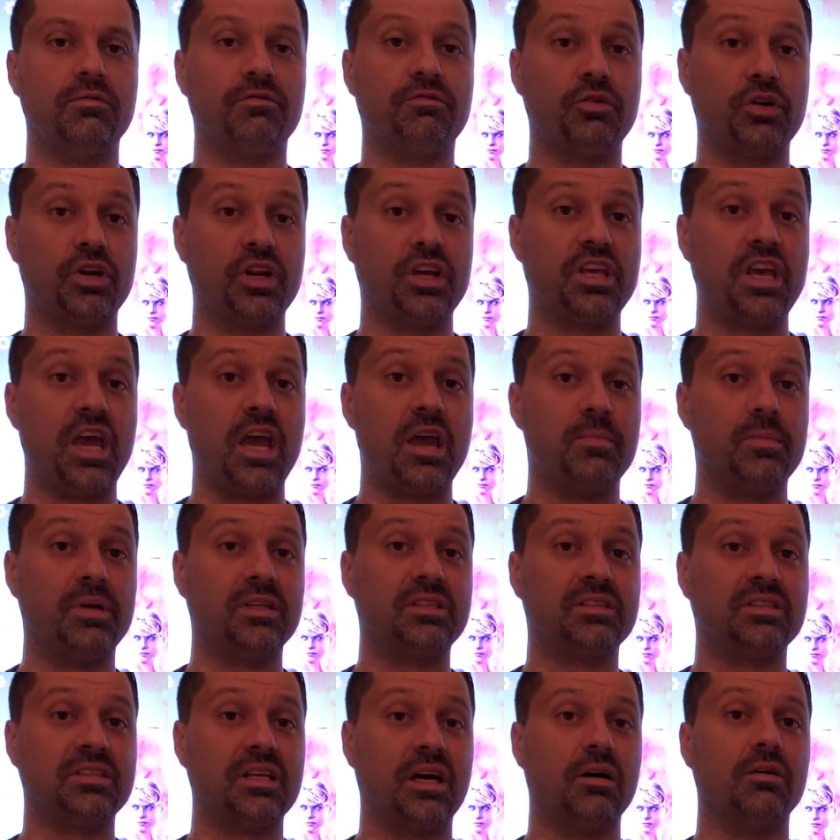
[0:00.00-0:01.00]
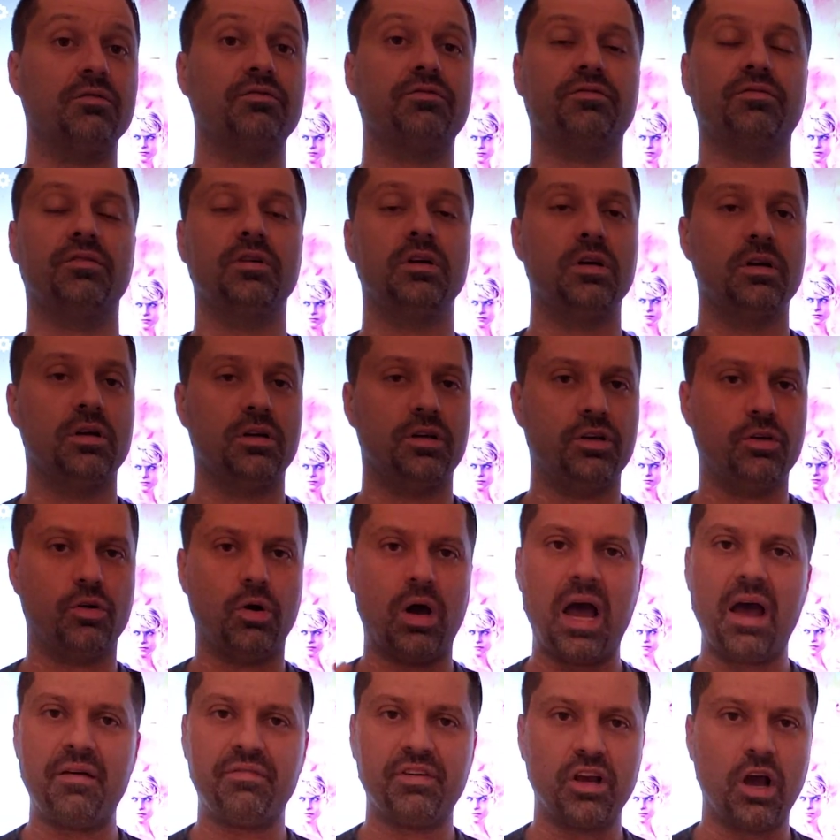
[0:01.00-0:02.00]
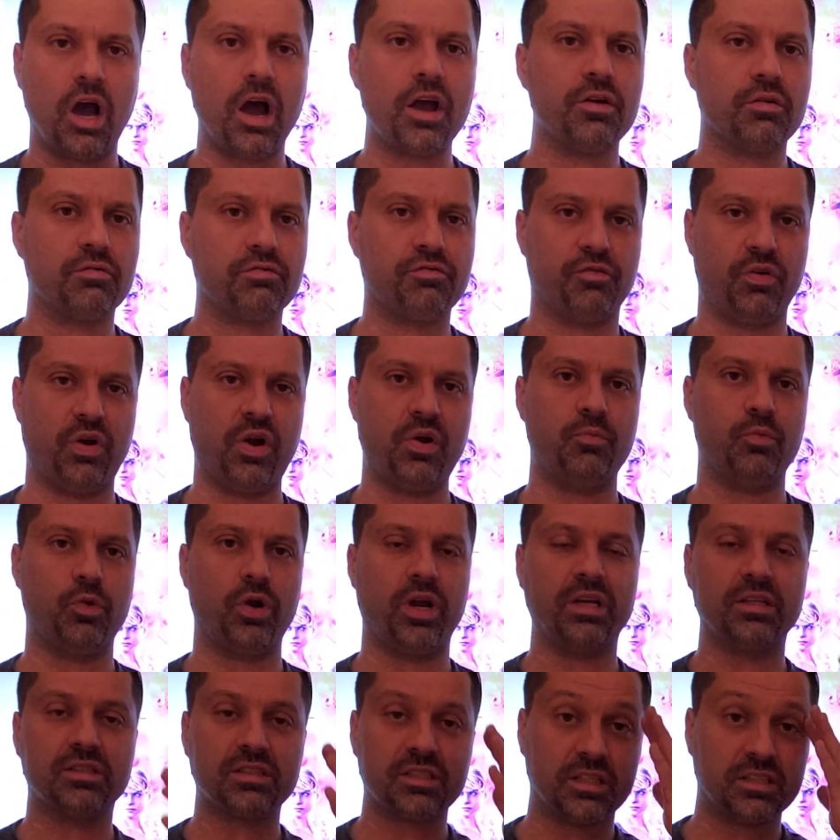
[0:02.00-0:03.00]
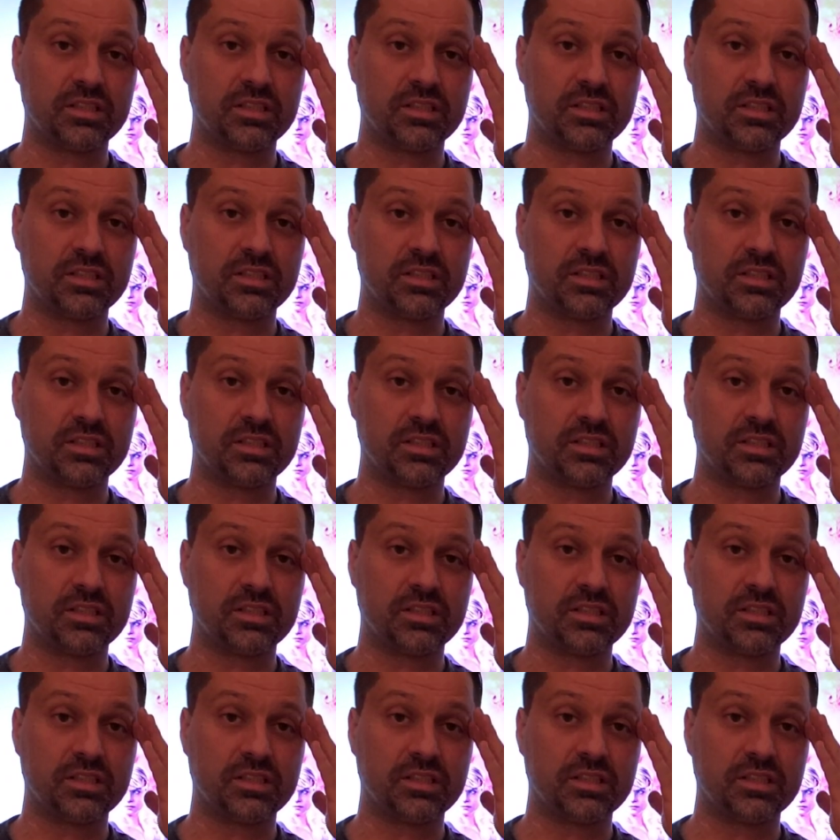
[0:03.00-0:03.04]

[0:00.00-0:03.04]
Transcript: for the game itself, you know, having higher frame rates,